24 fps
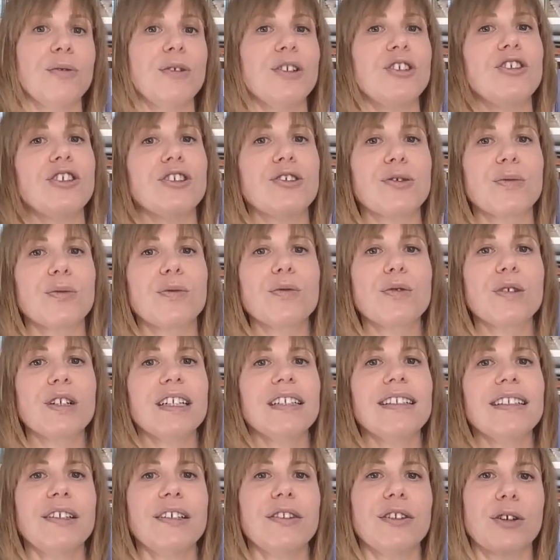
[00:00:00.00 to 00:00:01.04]
which is
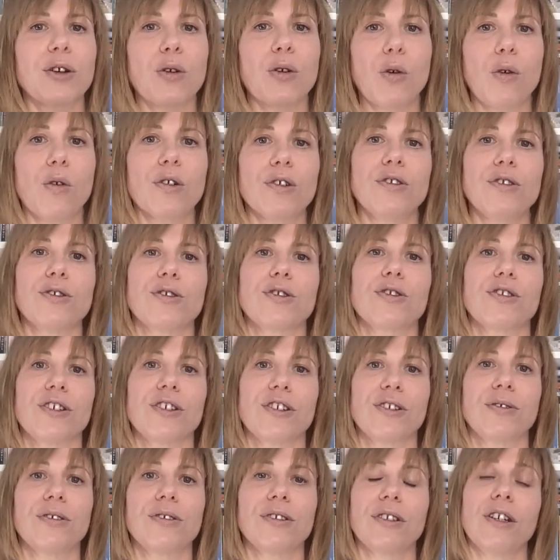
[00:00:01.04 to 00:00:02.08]
really the
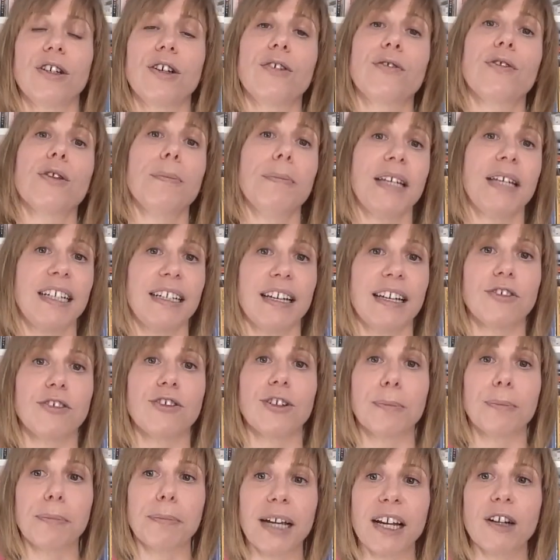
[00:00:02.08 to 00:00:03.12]
cornerstone of the
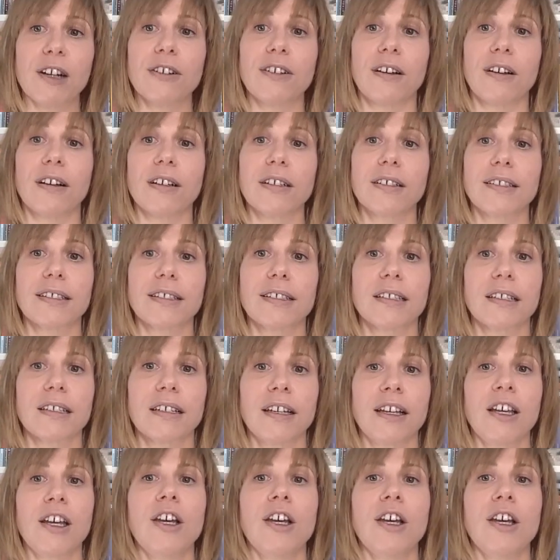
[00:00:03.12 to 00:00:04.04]
mediation paradox.